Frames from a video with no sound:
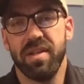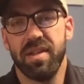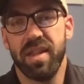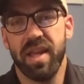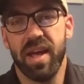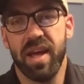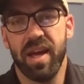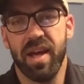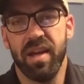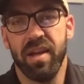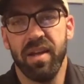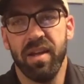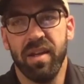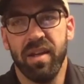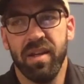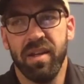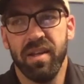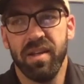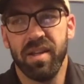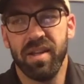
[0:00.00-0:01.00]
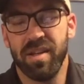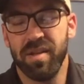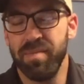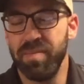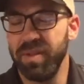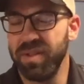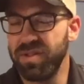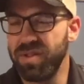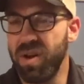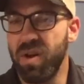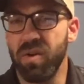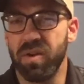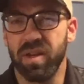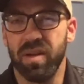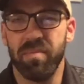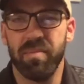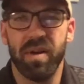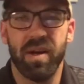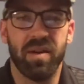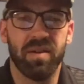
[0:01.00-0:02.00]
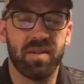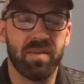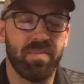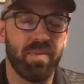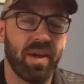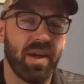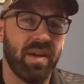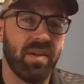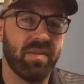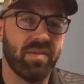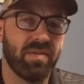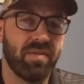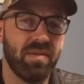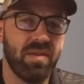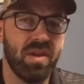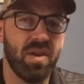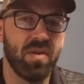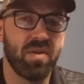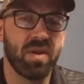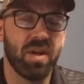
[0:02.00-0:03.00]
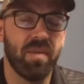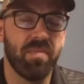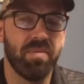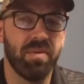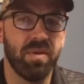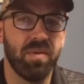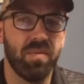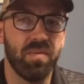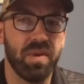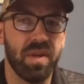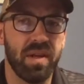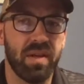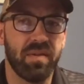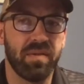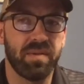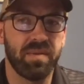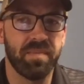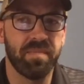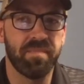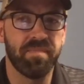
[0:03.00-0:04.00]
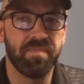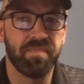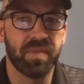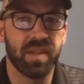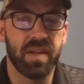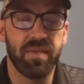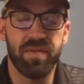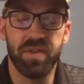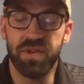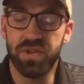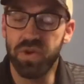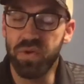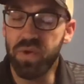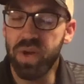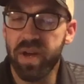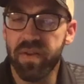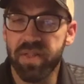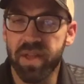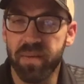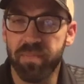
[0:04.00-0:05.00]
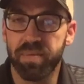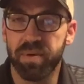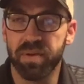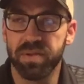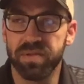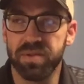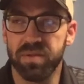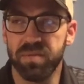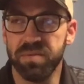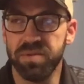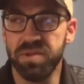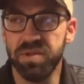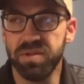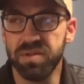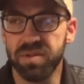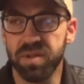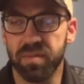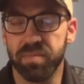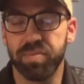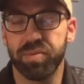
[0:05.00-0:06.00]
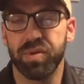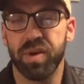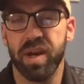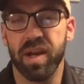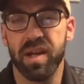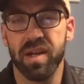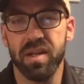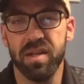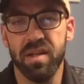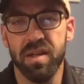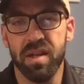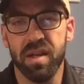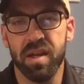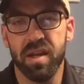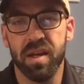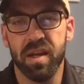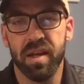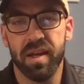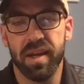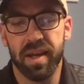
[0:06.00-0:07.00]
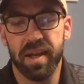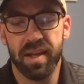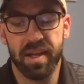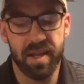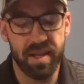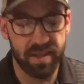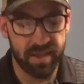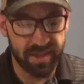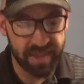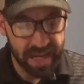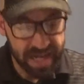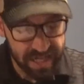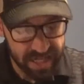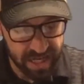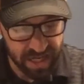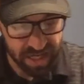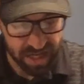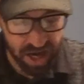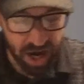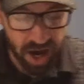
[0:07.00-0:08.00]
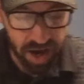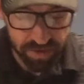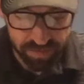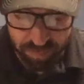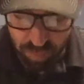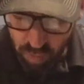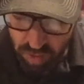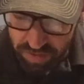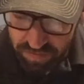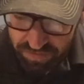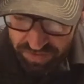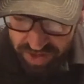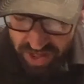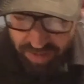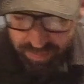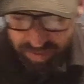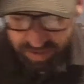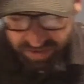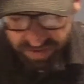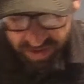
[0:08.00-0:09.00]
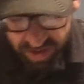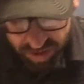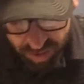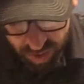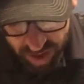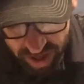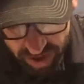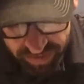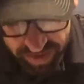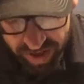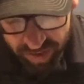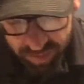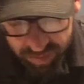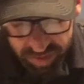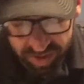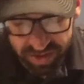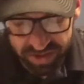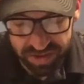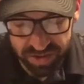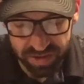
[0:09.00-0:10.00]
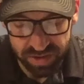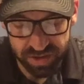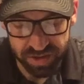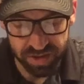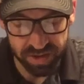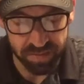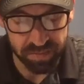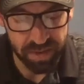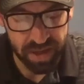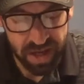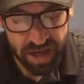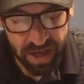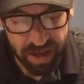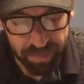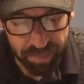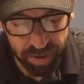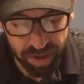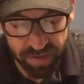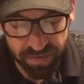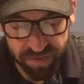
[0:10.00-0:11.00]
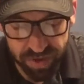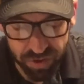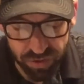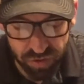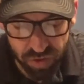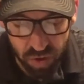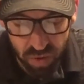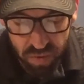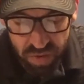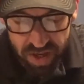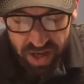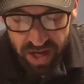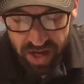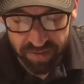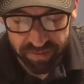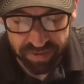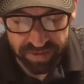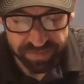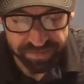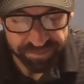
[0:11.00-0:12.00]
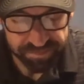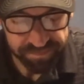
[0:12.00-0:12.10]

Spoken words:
that you've been talking about the past couple of weeks. If you do have that person, I want you to start praying and thanking God, one, for that person that you have that relationship. But if you don't have it,